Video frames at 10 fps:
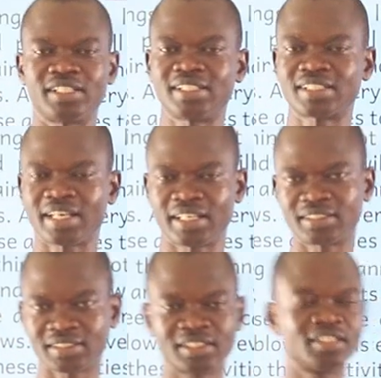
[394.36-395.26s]
on this
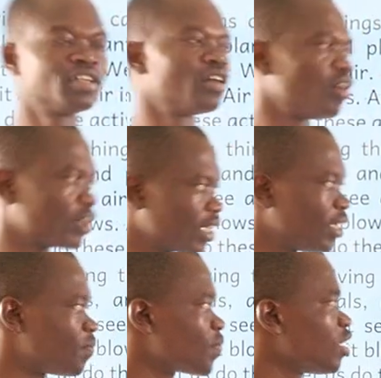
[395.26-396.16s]
earth.
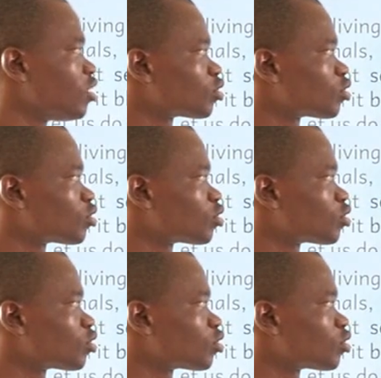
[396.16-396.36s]
Okay,